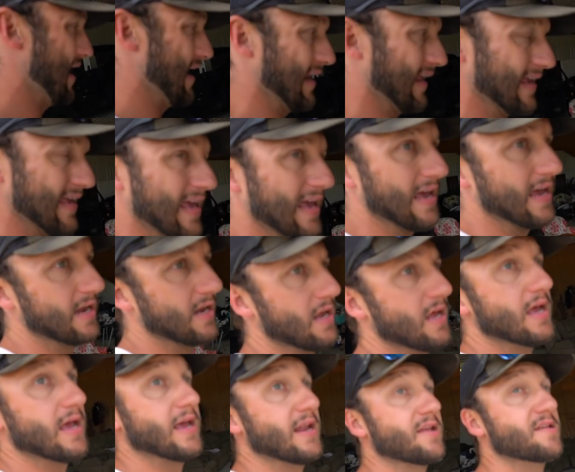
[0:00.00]
and again,
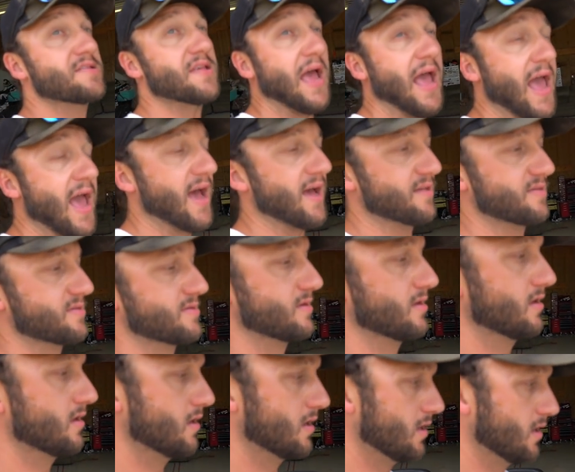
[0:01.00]
it is
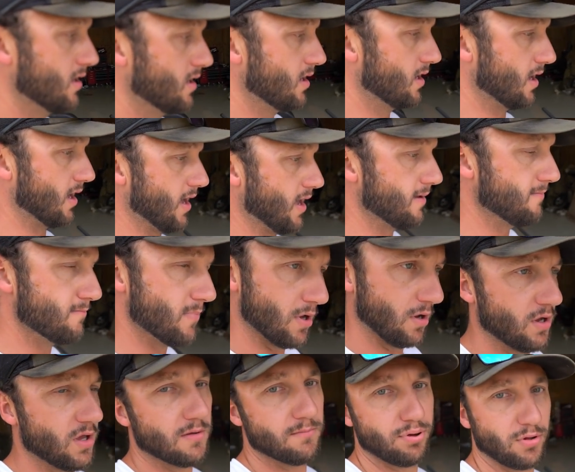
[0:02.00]
asked a
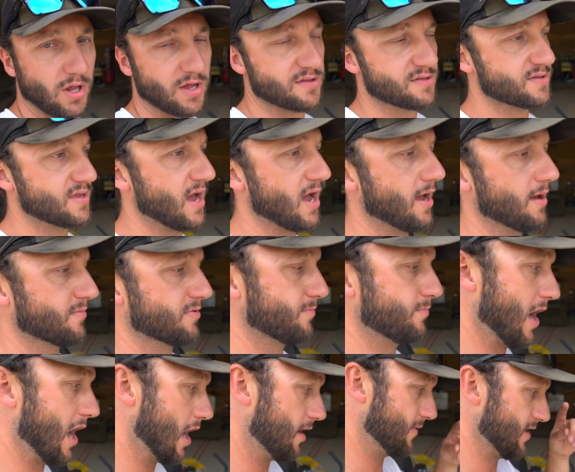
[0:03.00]
million plus times.
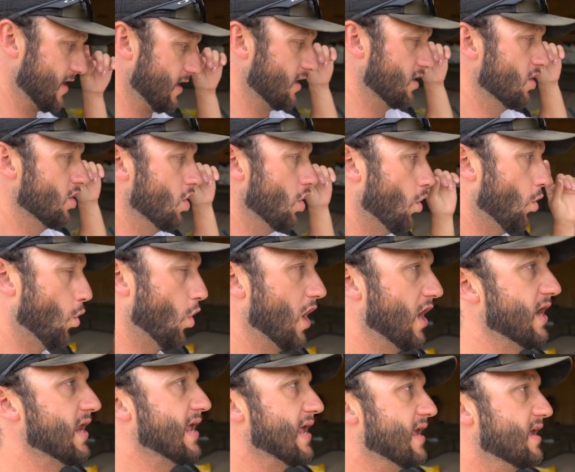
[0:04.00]
Bobby,
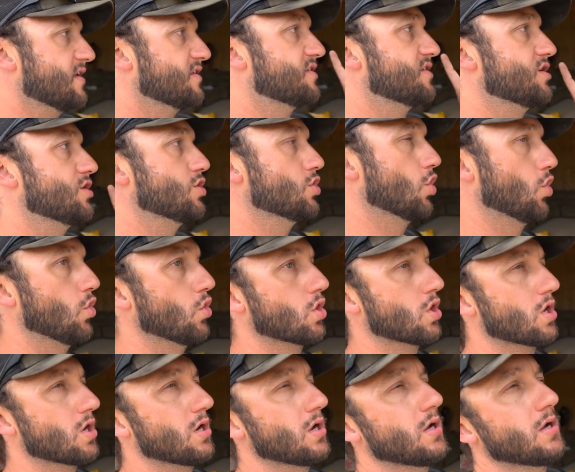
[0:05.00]
what is
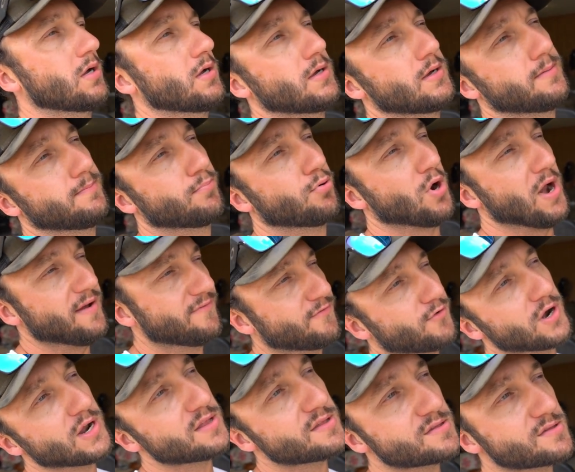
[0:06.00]
your
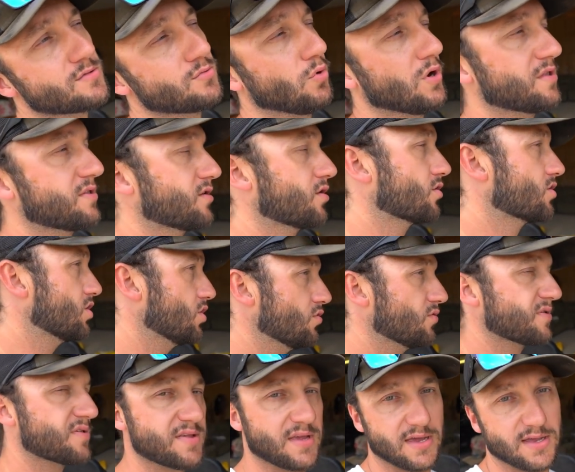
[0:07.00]
preference? What's your
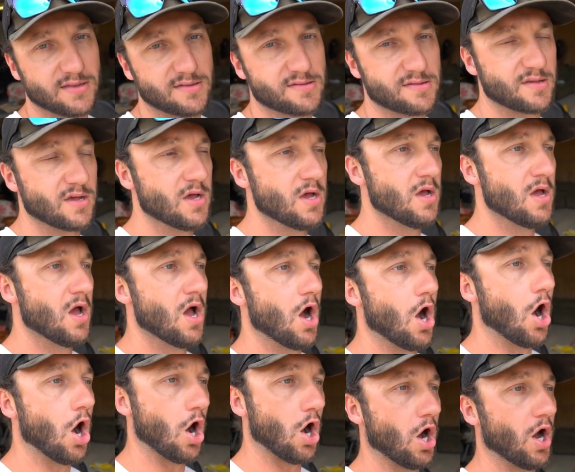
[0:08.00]
2 cents
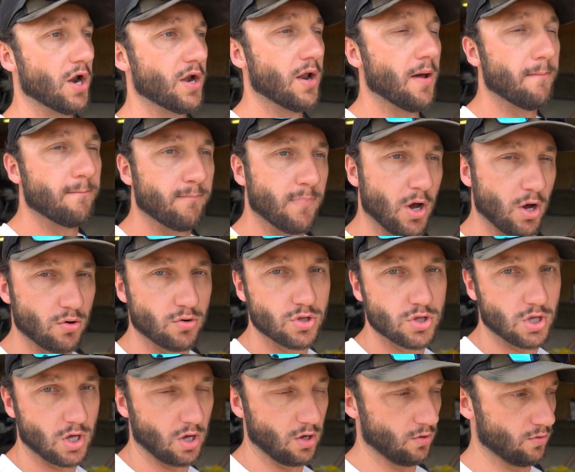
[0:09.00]
on
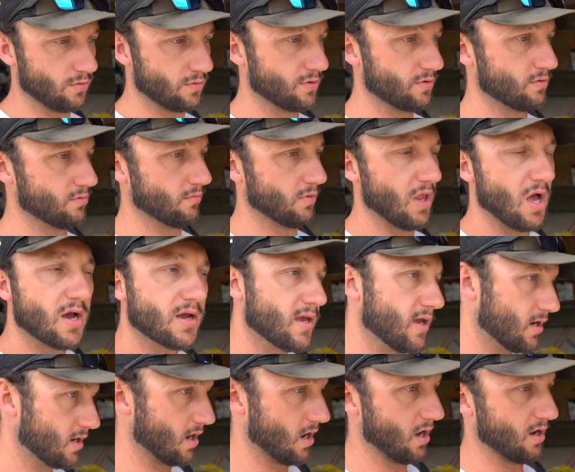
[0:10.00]
Mojos,
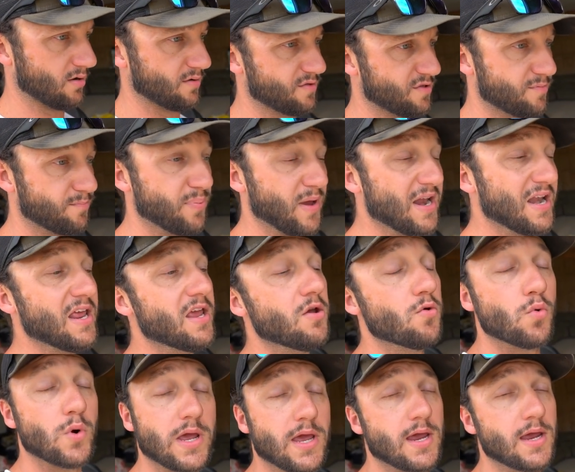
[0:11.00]
Lucky Duck,
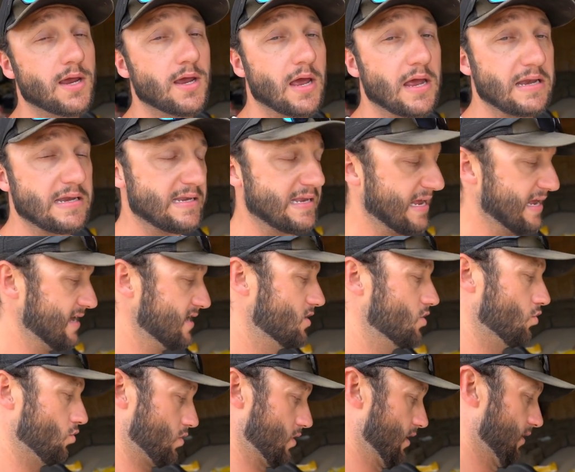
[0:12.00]
spinning wing
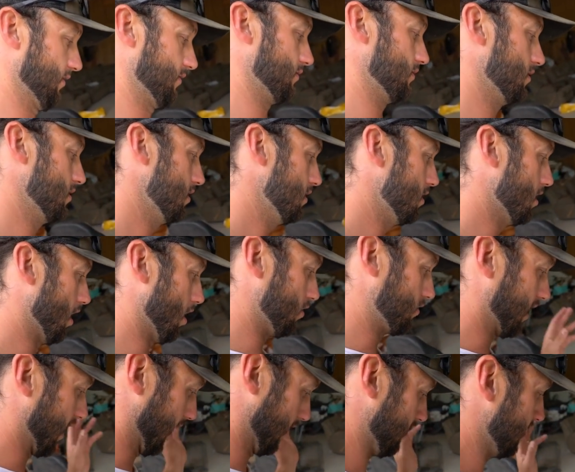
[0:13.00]
decoys?
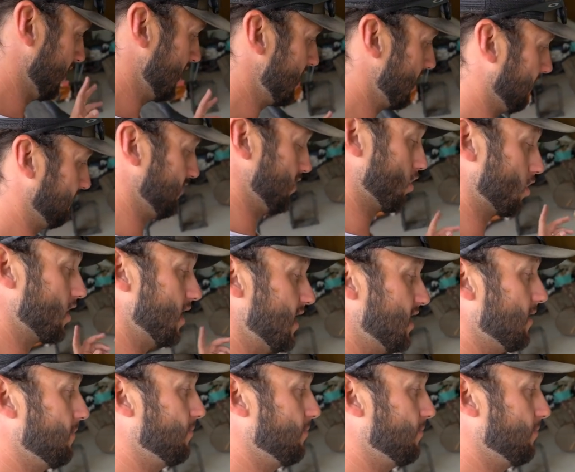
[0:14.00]
Okay, if you're in